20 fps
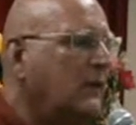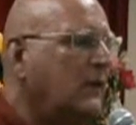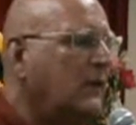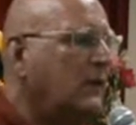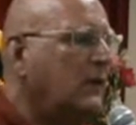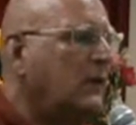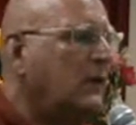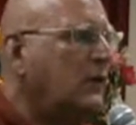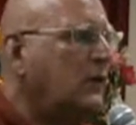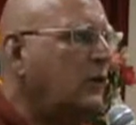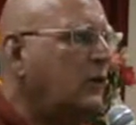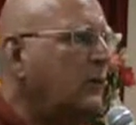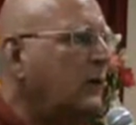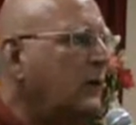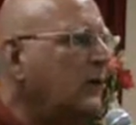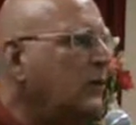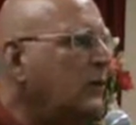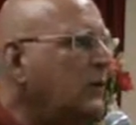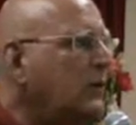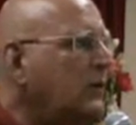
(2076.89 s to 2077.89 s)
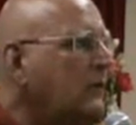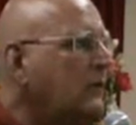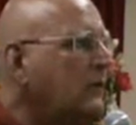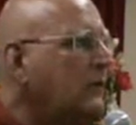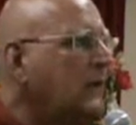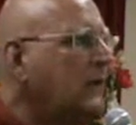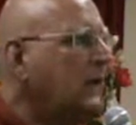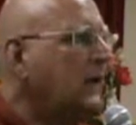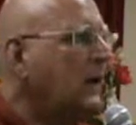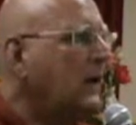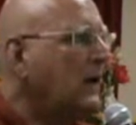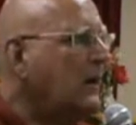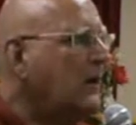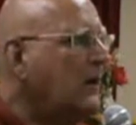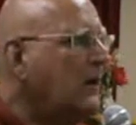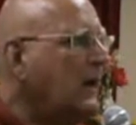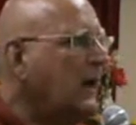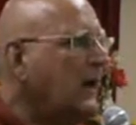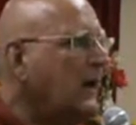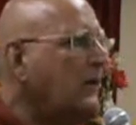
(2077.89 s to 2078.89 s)
If it's going to be good for the
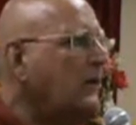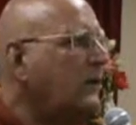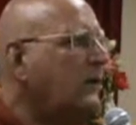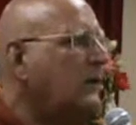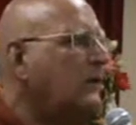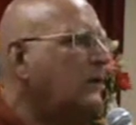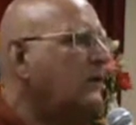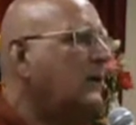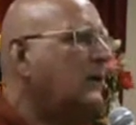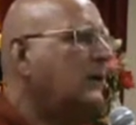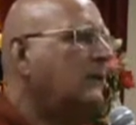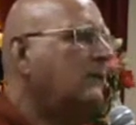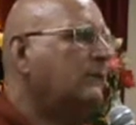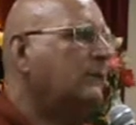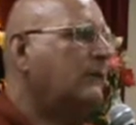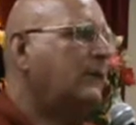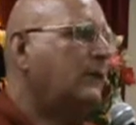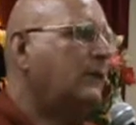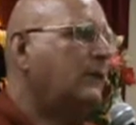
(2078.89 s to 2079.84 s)
other and yourself,